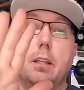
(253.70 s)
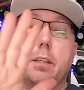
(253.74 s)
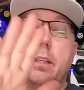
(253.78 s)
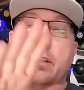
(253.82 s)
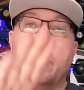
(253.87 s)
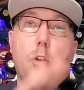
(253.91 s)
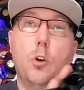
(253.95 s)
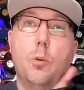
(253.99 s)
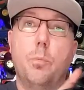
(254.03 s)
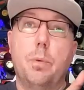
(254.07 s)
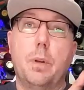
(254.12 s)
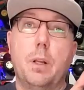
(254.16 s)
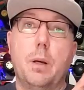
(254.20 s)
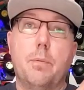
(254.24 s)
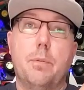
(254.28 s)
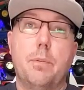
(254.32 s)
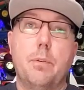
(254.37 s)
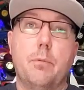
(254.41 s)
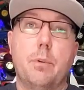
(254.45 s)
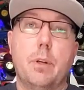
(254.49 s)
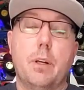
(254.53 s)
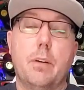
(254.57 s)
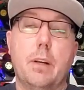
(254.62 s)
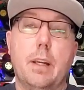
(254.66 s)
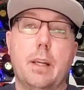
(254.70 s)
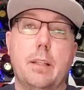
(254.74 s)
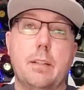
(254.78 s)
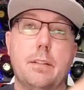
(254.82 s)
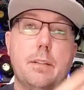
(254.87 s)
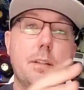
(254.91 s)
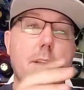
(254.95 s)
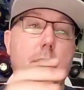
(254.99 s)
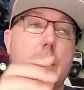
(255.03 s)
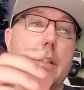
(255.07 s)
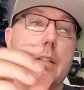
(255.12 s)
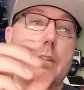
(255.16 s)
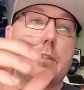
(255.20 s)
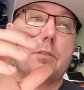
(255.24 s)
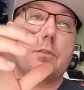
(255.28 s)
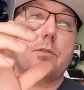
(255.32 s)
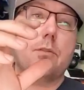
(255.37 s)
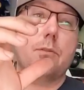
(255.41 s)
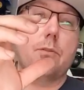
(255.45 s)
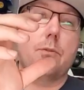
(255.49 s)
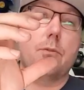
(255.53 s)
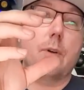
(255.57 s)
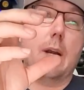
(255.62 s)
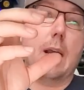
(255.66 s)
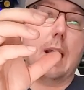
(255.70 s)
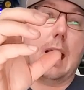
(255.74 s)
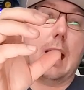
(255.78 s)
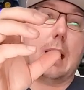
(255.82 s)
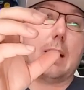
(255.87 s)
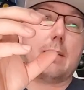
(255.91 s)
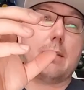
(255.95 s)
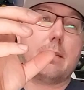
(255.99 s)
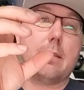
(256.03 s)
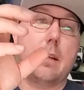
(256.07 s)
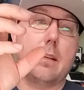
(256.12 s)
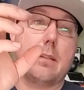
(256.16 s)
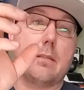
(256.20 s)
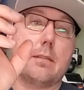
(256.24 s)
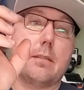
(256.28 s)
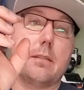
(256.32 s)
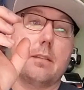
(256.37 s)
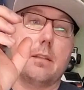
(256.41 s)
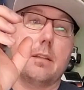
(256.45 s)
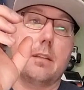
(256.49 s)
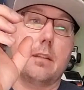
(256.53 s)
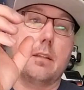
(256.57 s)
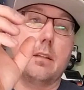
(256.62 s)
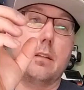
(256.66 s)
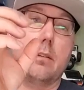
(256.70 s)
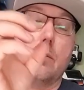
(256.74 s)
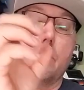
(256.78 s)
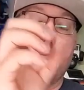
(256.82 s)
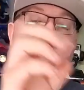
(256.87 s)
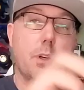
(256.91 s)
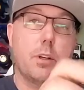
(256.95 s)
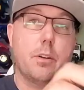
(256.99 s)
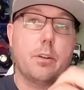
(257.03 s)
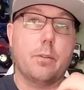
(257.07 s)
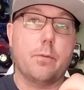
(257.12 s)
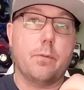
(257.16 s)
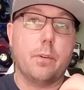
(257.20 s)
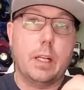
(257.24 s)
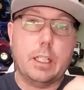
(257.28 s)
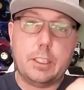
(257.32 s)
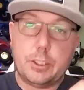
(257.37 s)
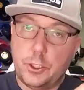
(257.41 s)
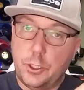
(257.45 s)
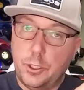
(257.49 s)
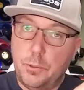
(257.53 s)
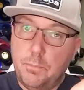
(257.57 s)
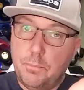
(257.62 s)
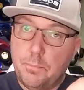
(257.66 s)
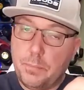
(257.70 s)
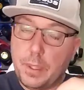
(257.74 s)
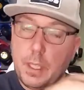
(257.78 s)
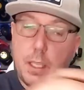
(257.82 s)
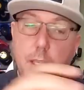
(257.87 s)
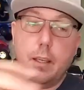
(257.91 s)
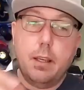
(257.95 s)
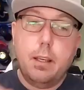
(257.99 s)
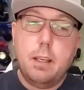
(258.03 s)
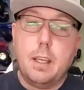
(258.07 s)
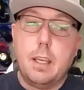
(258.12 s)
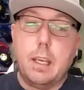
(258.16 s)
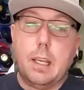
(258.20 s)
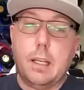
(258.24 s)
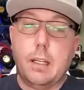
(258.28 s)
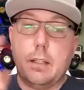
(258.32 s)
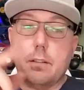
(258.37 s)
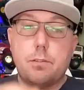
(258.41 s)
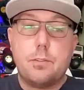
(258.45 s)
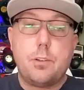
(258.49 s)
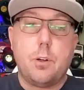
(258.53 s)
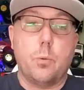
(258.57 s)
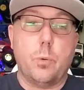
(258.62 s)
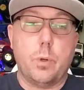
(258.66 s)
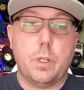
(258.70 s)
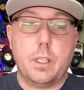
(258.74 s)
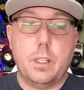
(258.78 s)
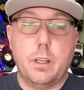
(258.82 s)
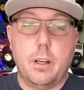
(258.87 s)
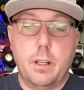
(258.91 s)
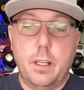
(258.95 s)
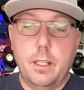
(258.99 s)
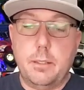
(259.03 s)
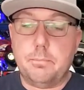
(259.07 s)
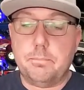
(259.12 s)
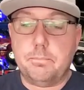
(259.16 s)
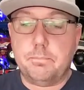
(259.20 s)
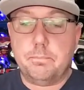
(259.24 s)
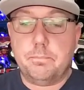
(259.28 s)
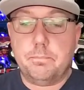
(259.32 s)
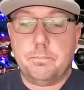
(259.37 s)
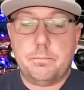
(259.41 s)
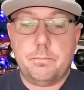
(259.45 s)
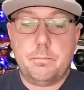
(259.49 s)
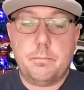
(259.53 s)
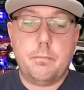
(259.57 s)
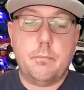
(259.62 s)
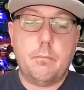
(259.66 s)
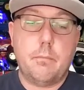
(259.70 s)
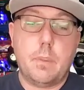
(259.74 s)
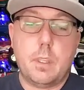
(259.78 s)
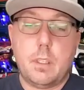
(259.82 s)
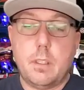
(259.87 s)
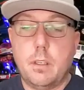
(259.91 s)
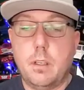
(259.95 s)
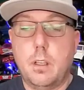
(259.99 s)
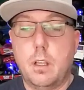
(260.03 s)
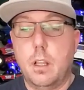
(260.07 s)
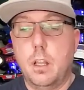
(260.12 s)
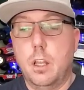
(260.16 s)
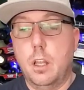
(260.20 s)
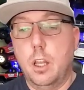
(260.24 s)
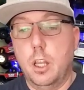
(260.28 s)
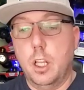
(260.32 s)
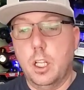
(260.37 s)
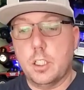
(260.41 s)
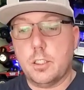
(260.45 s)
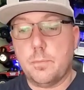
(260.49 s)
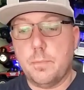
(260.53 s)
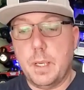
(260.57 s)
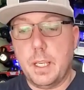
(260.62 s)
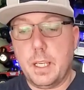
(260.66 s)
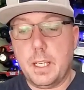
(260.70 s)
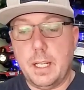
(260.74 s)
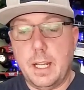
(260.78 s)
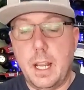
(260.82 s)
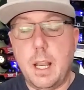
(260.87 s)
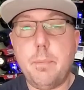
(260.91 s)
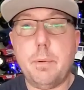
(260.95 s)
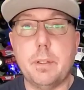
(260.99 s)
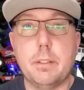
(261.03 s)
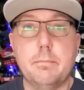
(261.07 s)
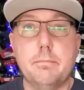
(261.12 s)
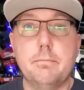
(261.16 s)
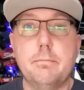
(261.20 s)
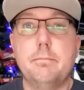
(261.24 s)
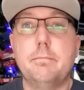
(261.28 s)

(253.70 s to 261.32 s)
I'm going to open up the rear end to access the rear differential and start working on it. Let's make it happen.